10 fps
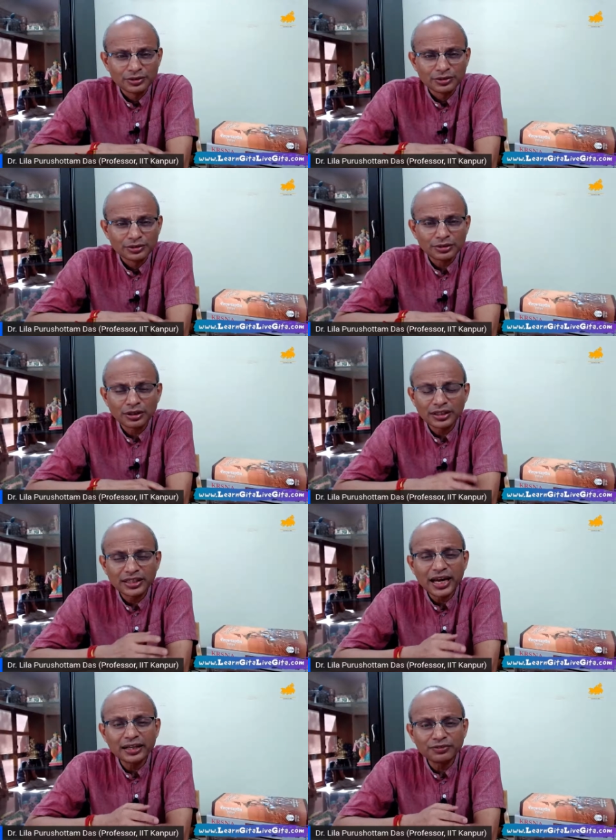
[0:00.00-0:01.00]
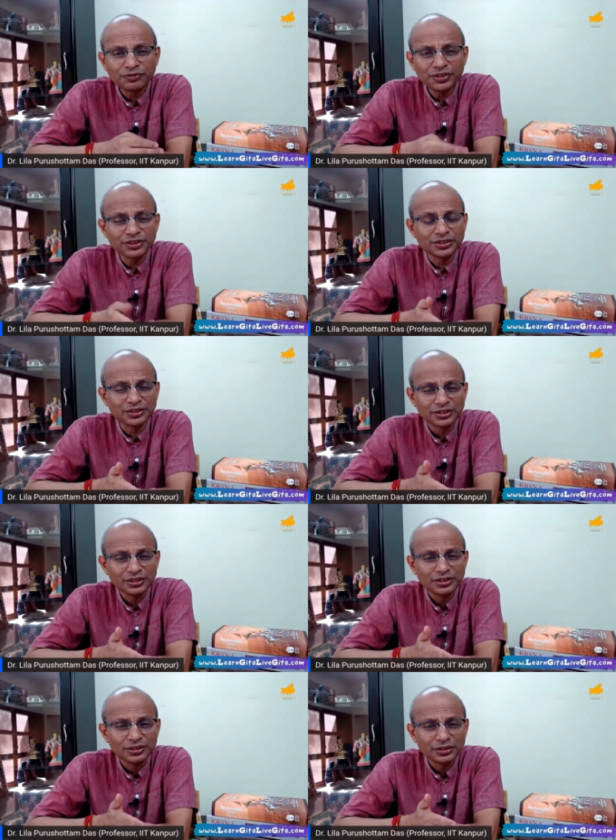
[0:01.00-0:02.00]
So in that, fish
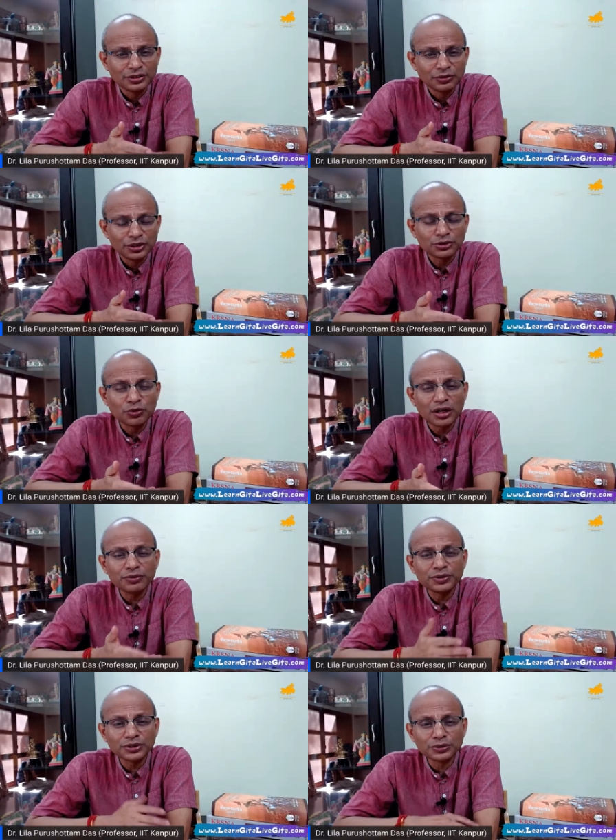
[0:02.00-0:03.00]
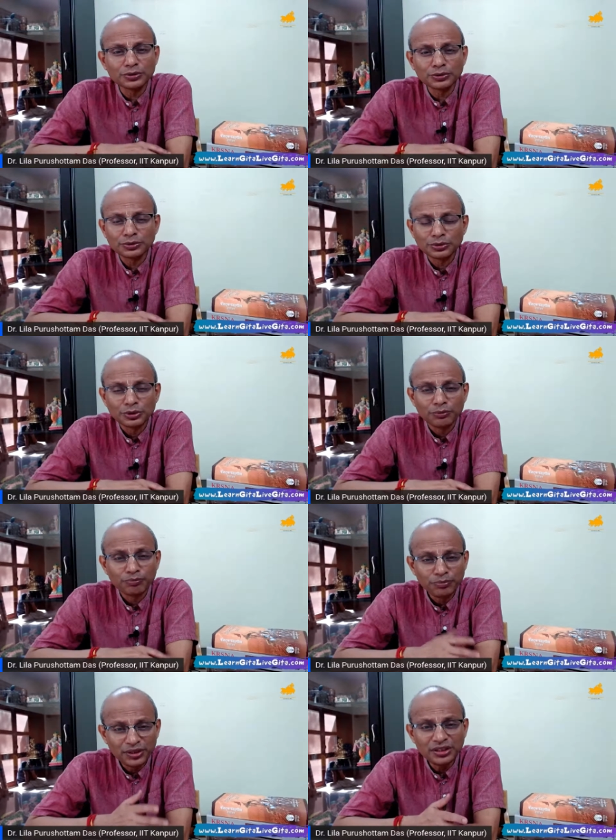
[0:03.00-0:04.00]
is one of his guru,
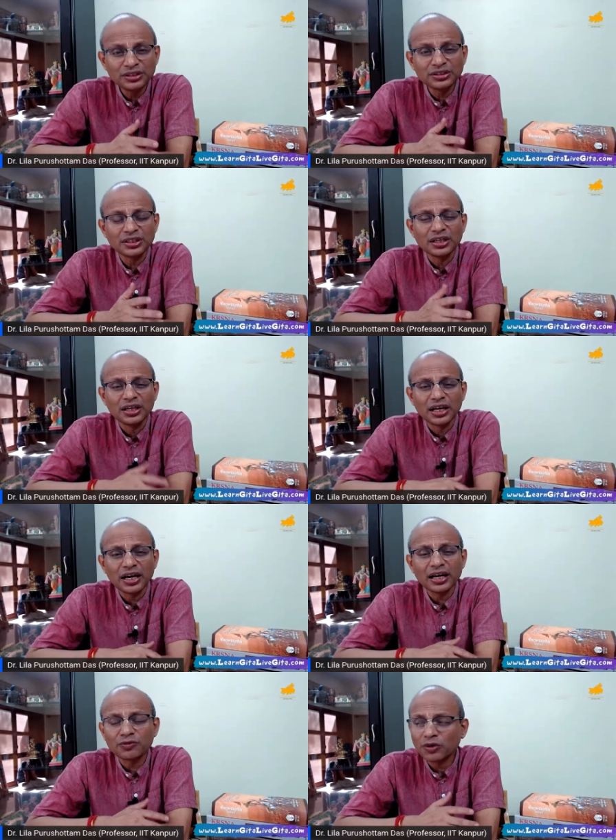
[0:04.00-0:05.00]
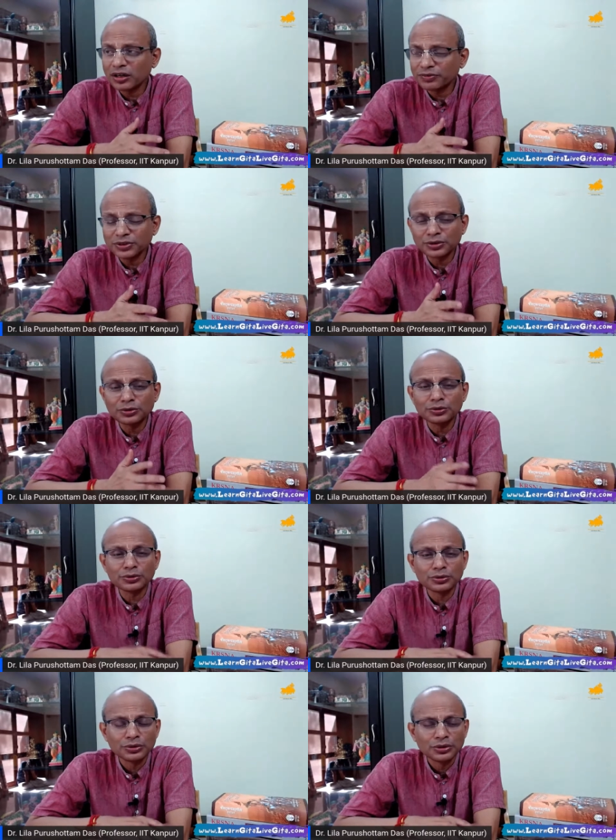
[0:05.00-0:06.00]
bees are one of his
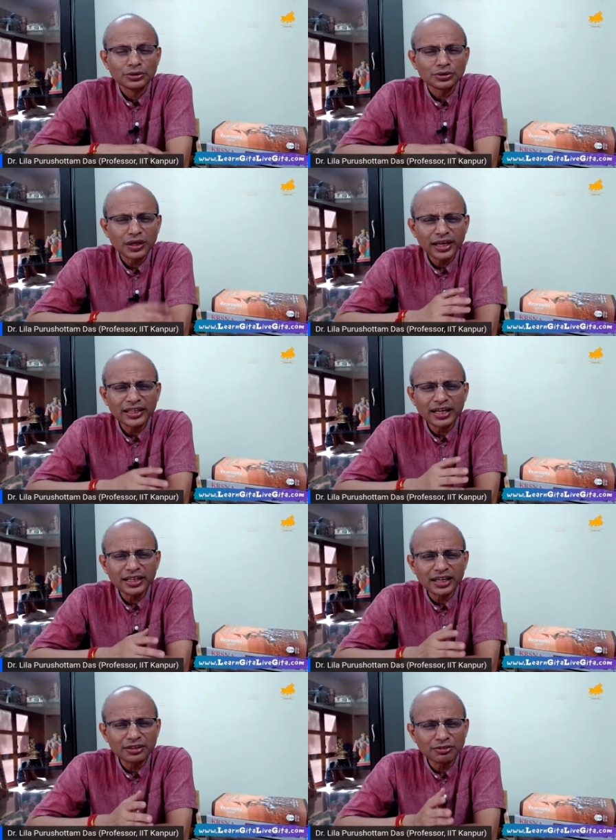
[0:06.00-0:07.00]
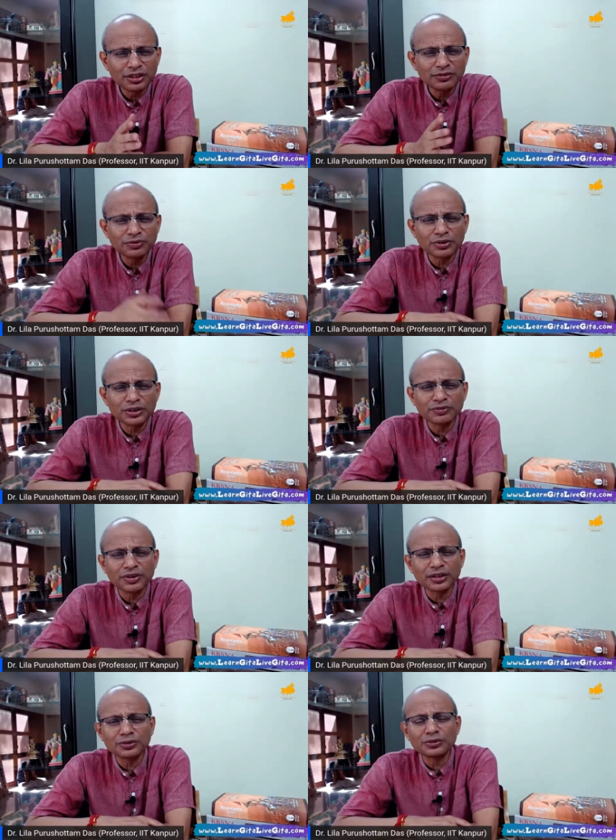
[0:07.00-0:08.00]
guru. So like that, there are 24
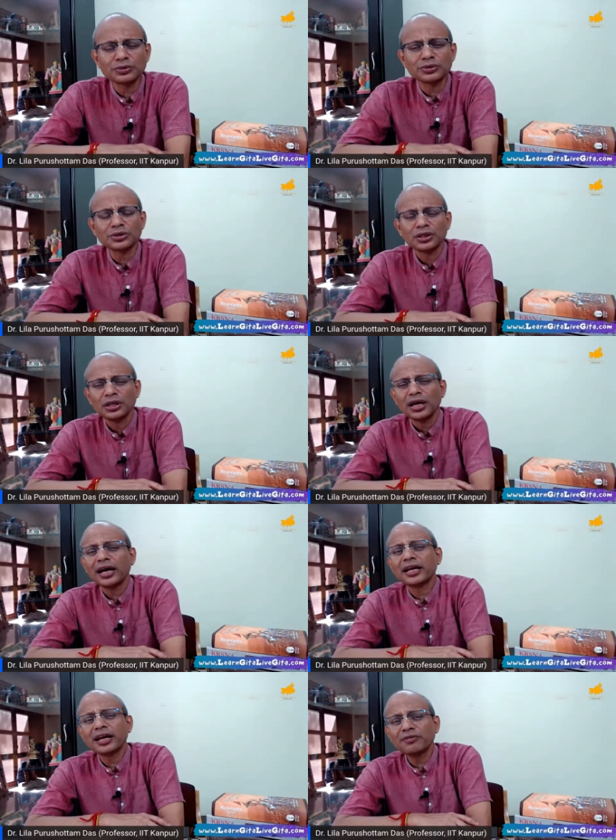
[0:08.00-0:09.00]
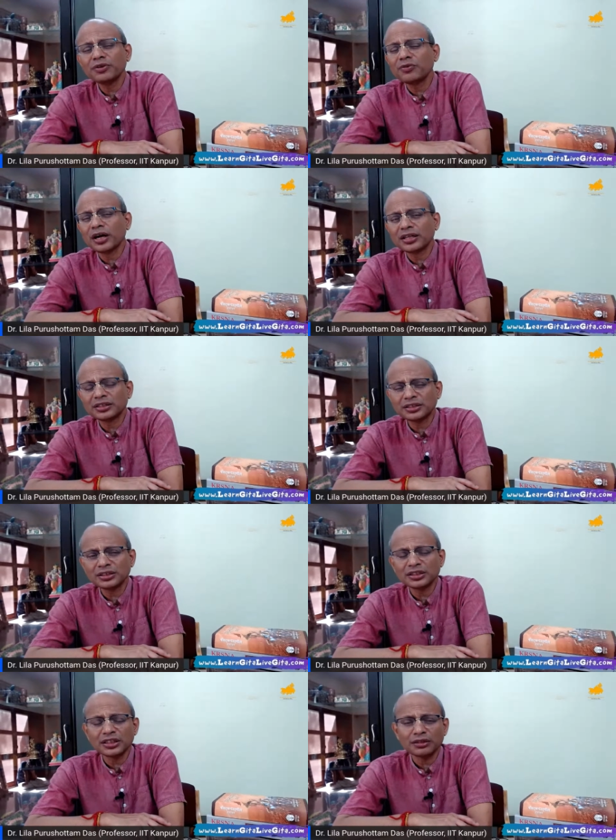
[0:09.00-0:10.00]
different gurus, and everyone is
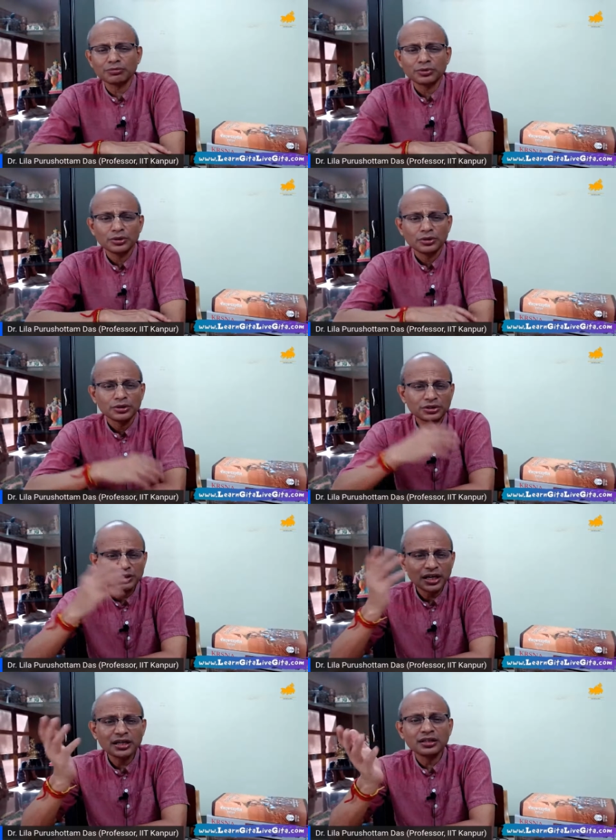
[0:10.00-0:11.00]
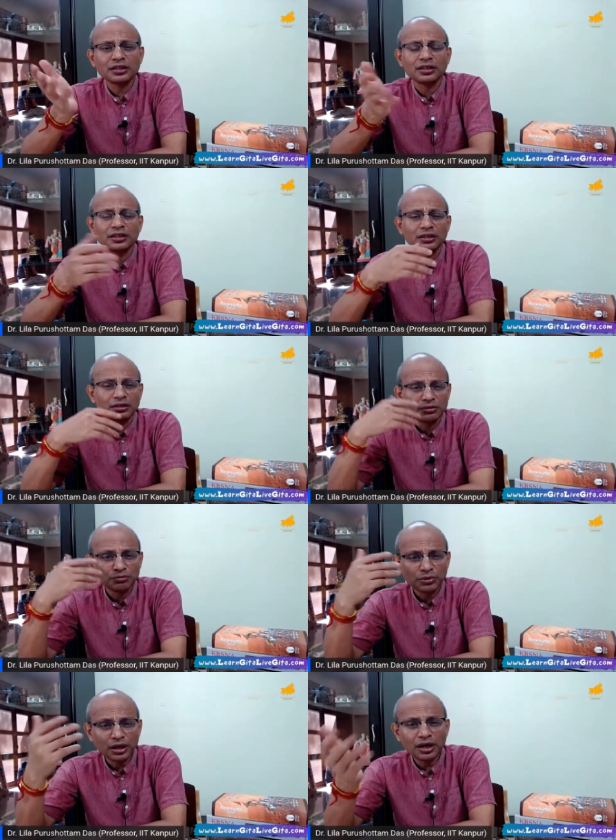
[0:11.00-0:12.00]
teaching him sun,
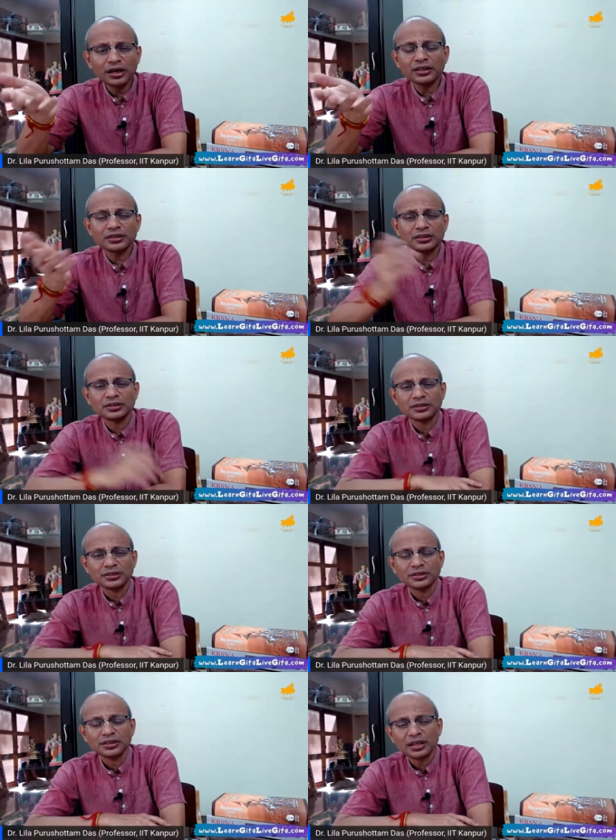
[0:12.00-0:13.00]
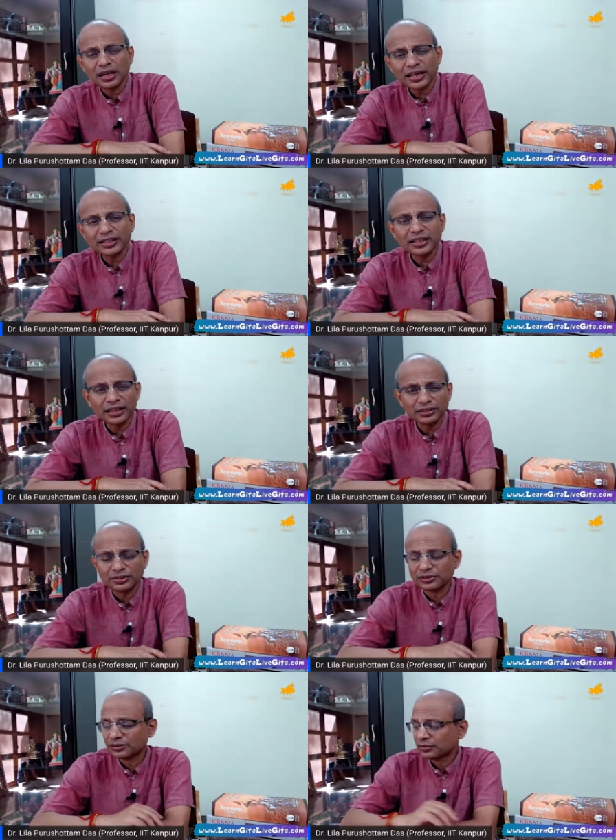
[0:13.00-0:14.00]
earth, like that.
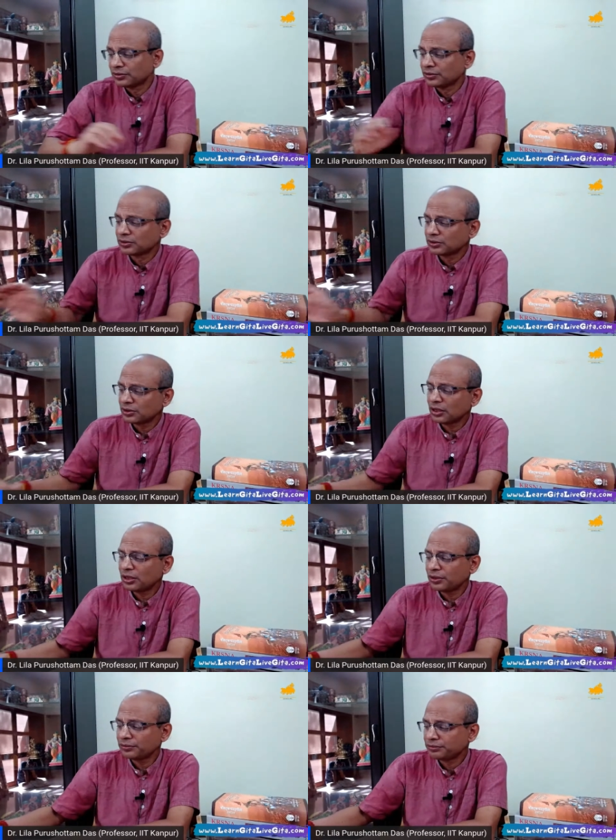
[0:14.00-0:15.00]
So